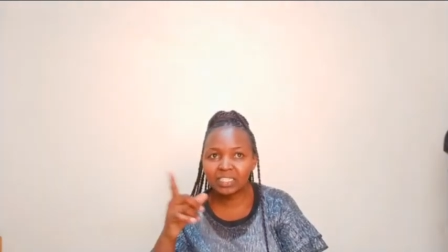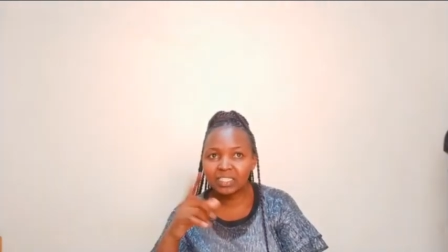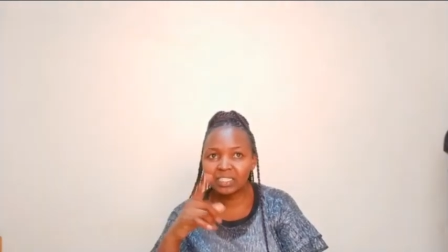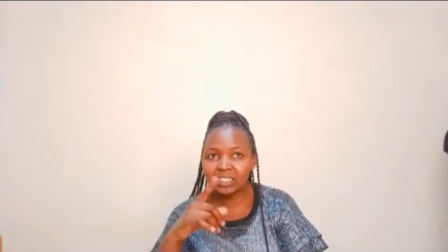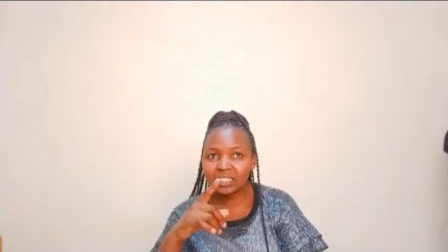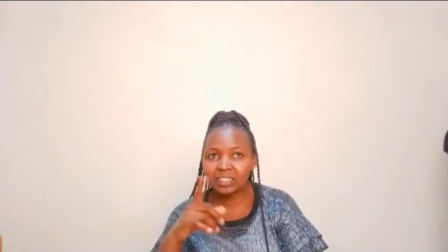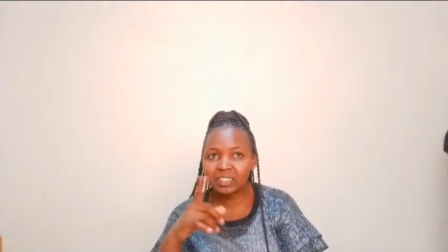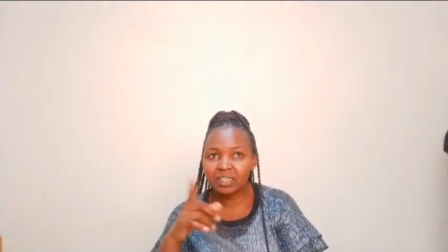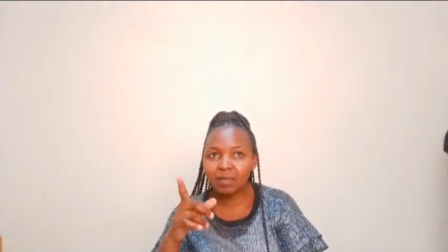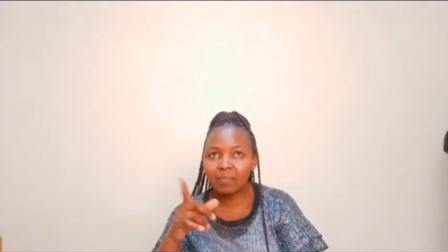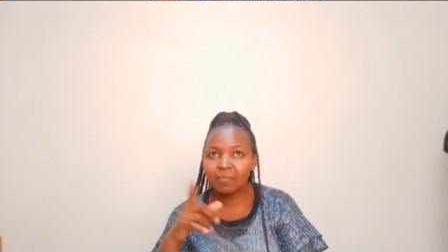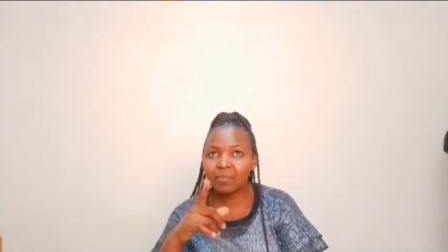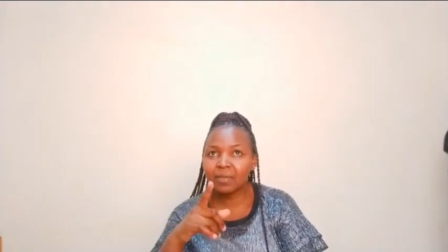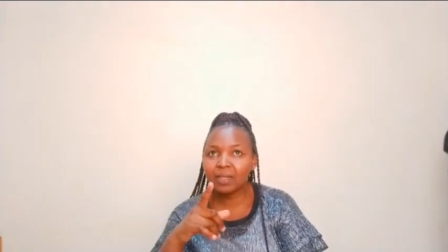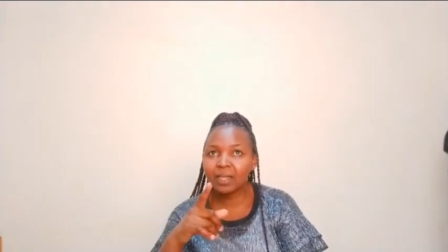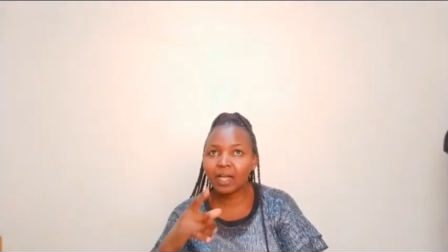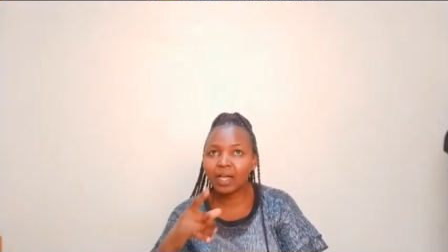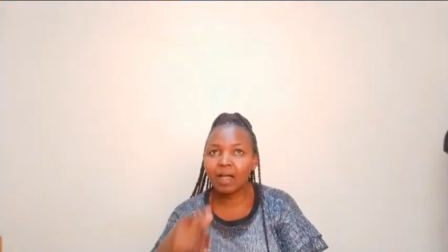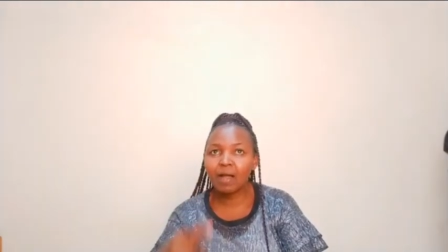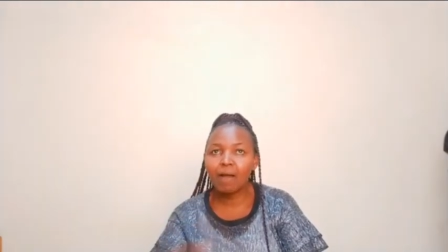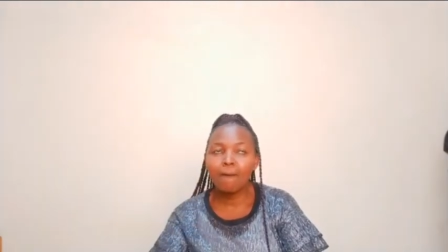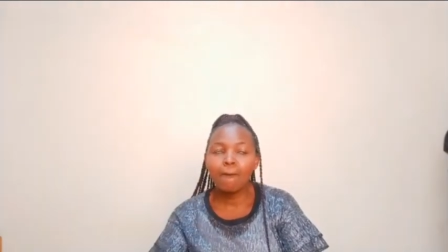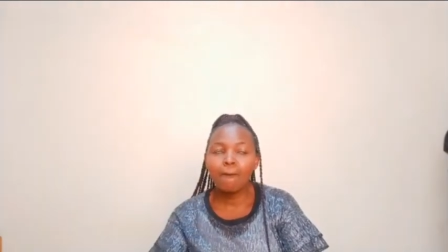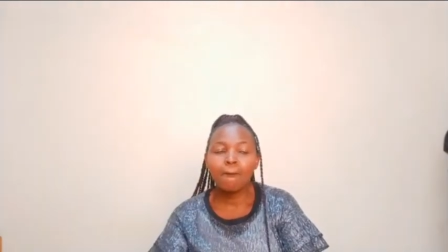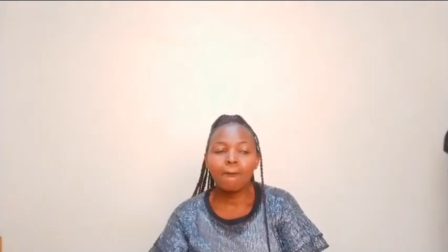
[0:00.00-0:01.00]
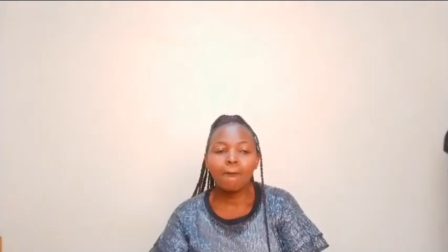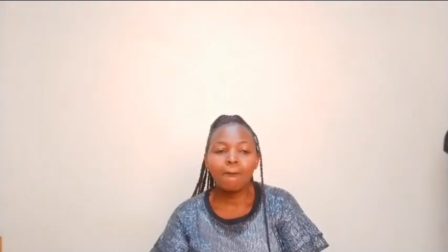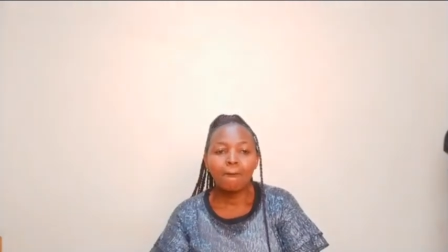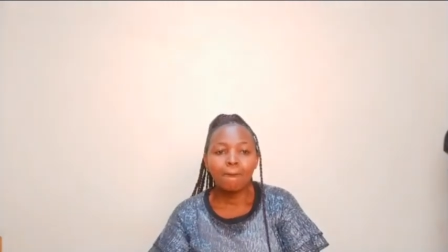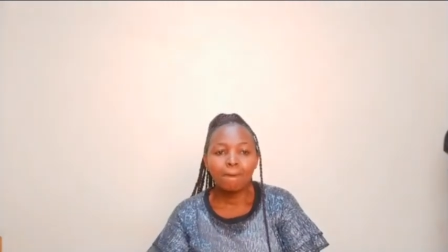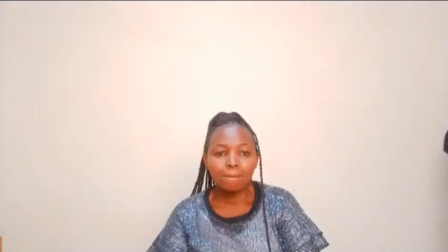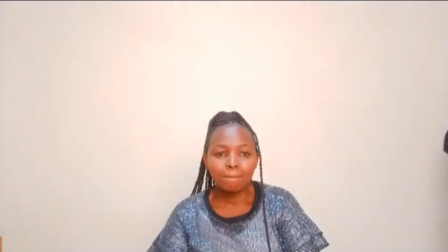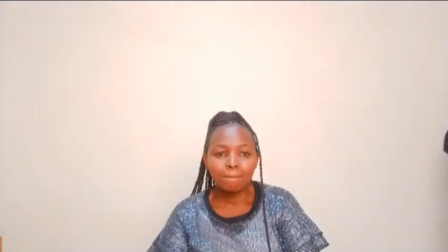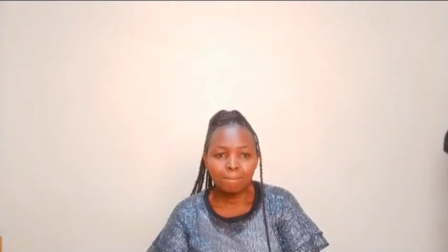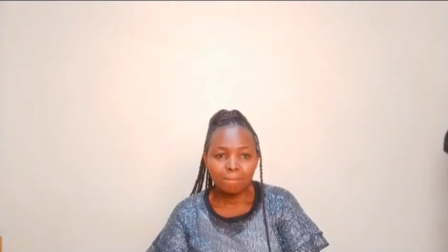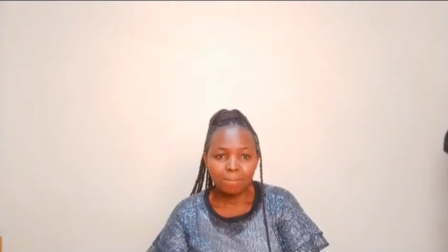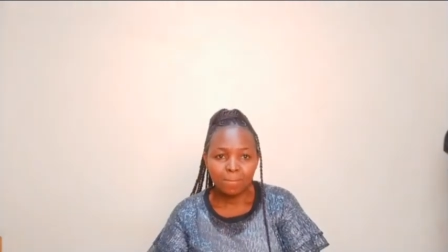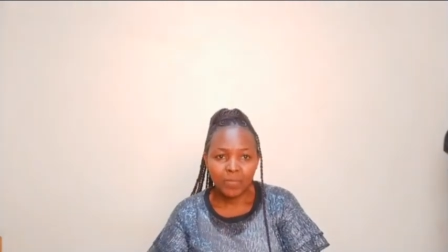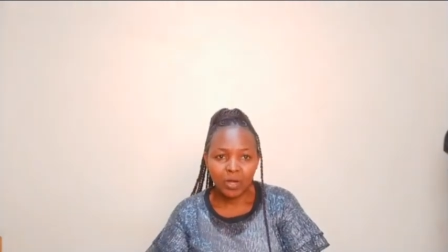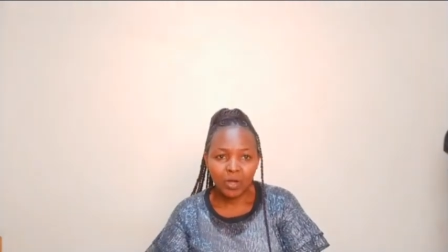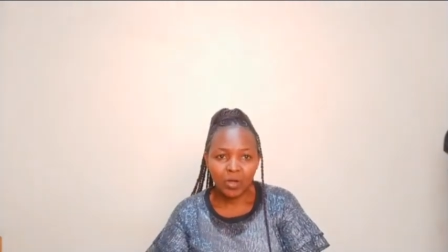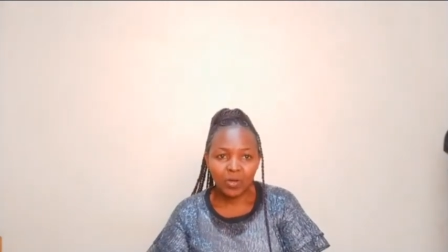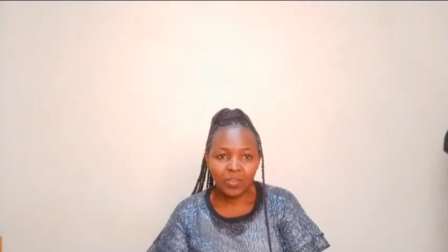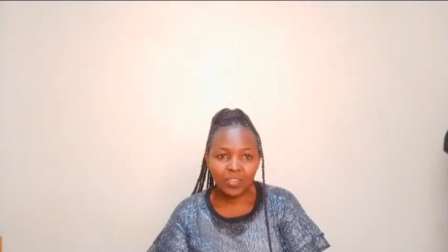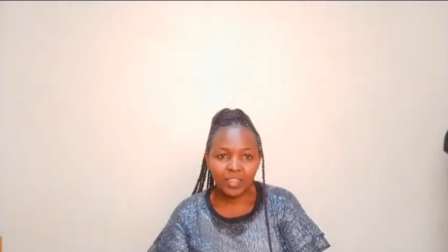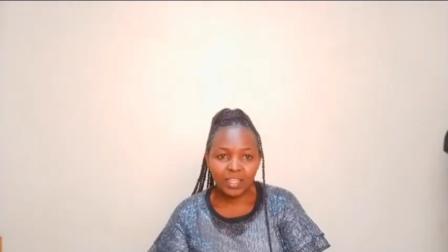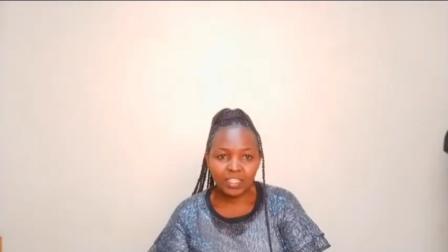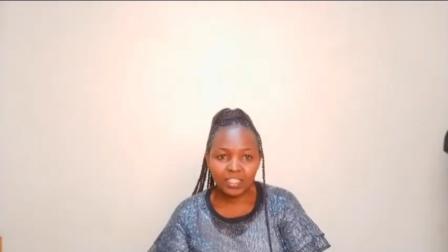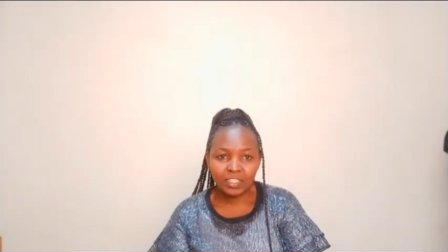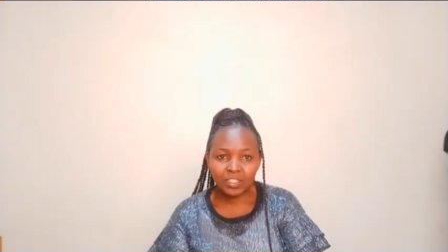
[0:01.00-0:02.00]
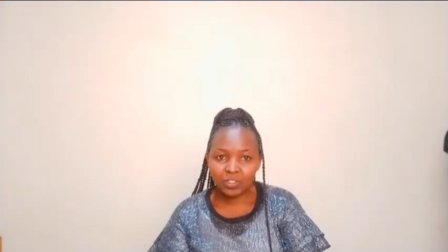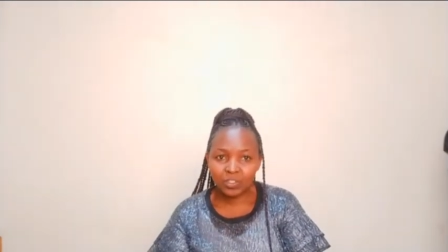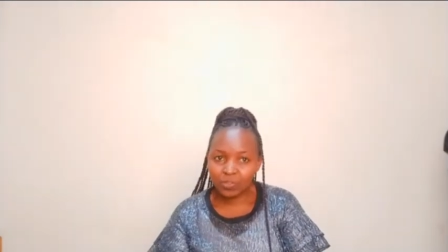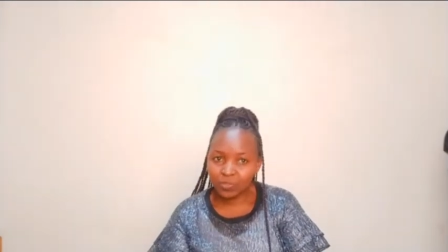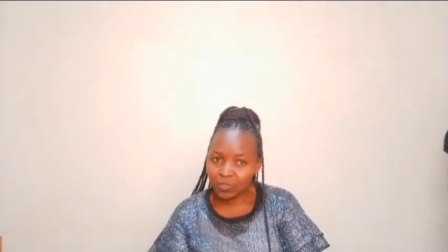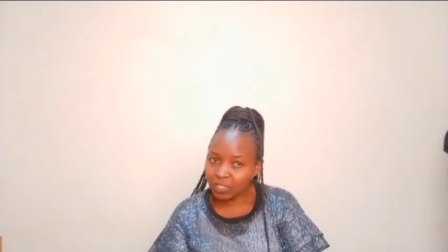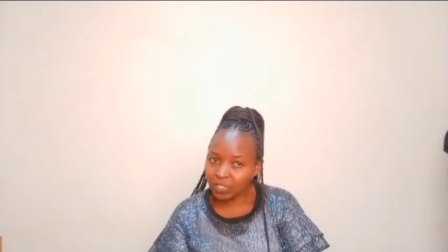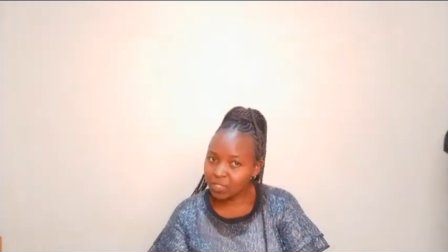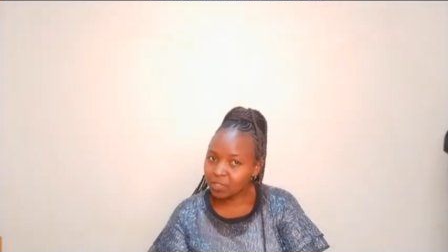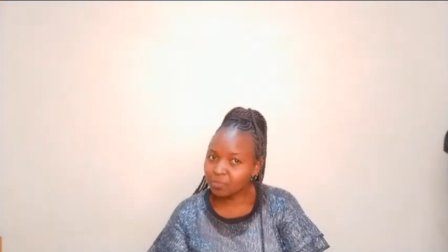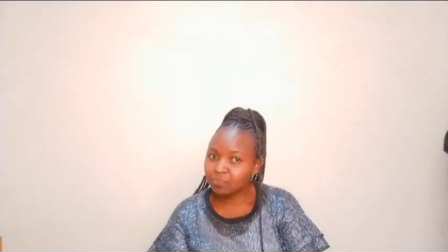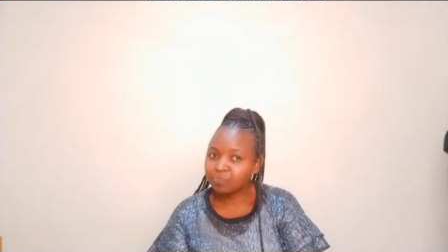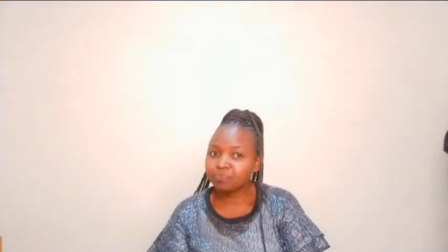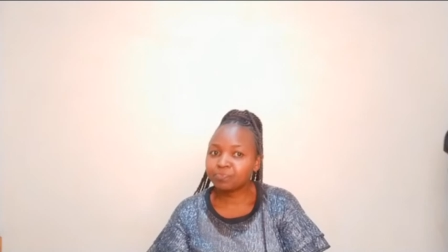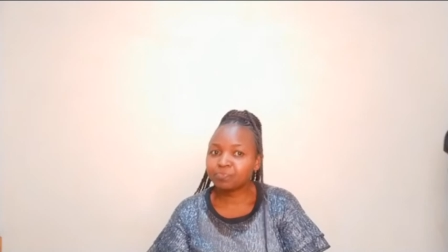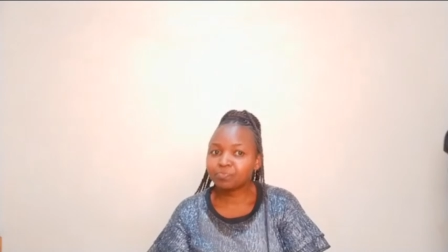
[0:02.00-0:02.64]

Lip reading: somewhere on the screen.